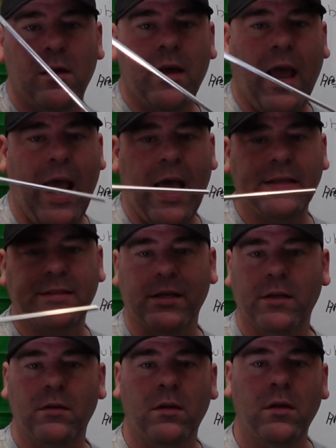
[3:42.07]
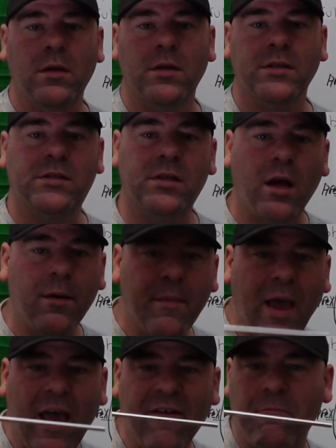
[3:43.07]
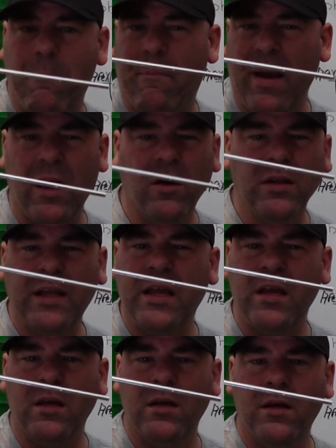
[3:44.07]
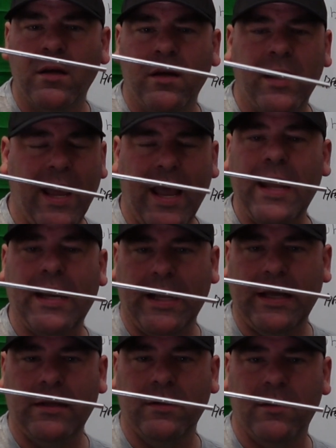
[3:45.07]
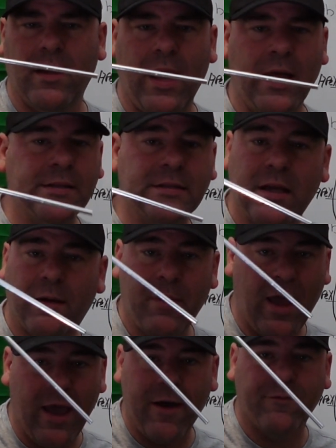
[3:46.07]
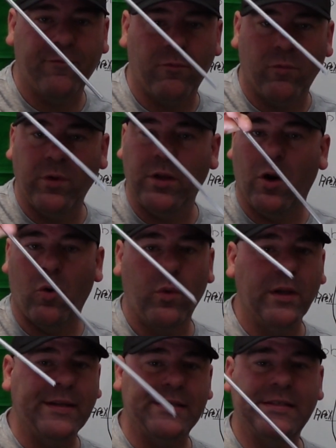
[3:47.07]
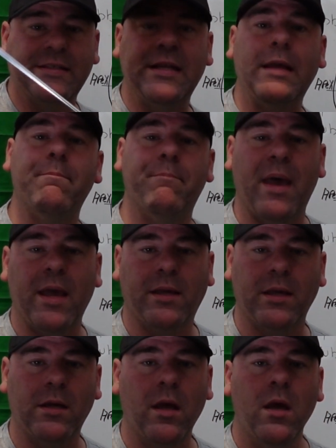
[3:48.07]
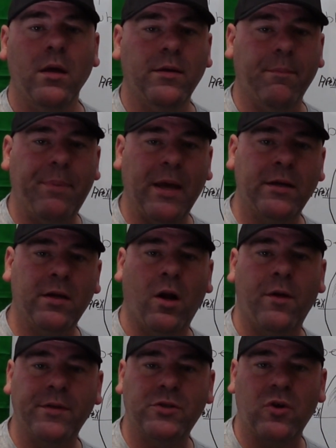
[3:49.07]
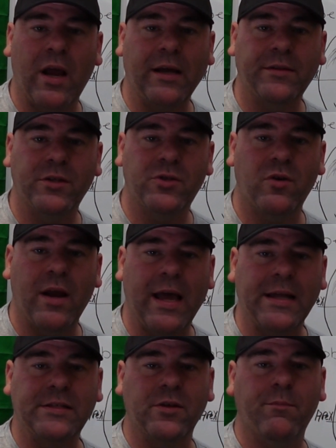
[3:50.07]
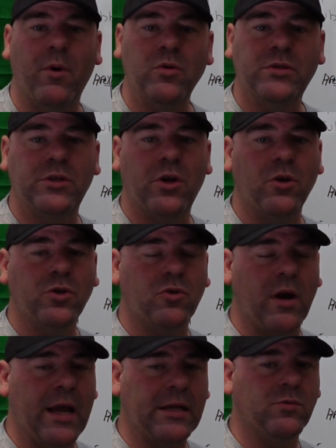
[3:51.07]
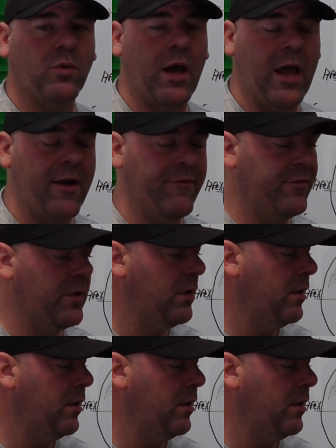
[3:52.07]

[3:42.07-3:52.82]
has it. Some have barely any, and some have, really steep banking, depending on the track that you're at. So most dirt tracks will have,